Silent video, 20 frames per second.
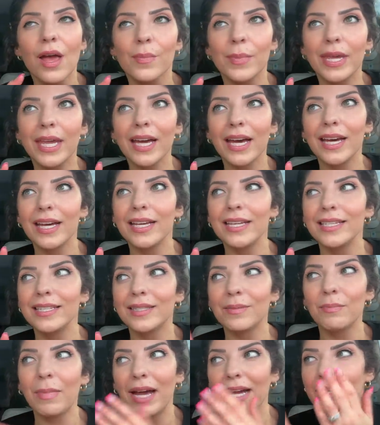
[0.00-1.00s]

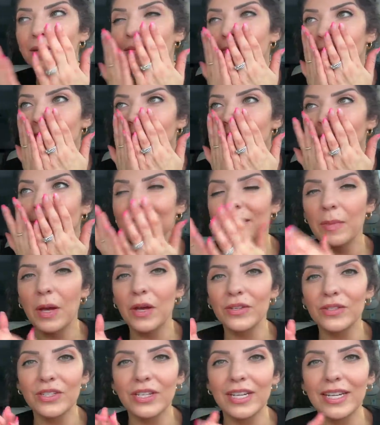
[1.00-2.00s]
because mine
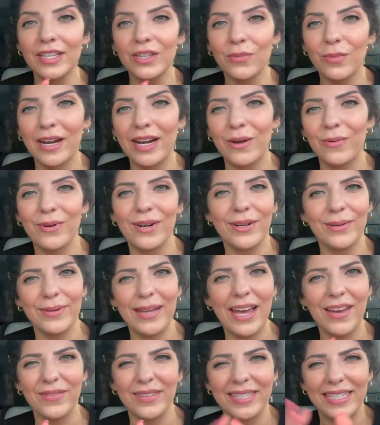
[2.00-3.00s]
smells good, and the one at work
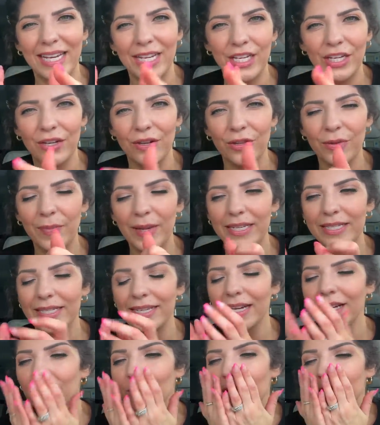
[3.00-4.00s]
we have is, like, you know, the
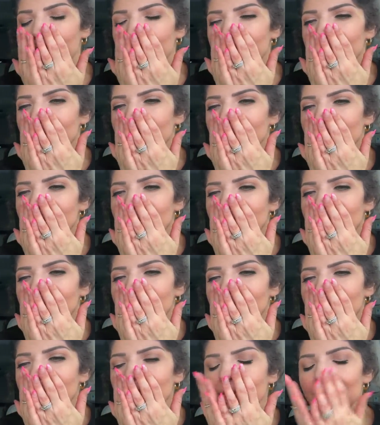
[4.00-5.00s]
basic one.
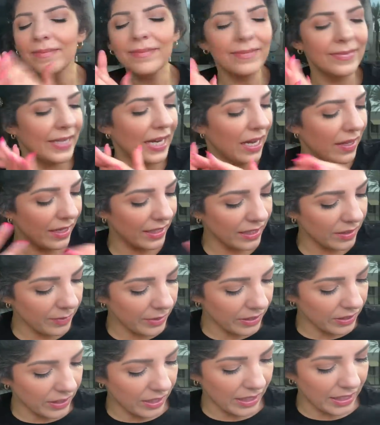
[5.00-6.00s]
Mm, yeah, that
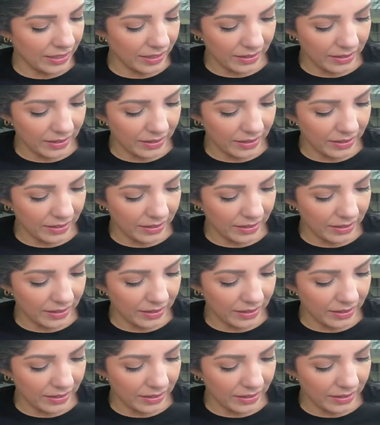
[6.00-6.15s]
smells good.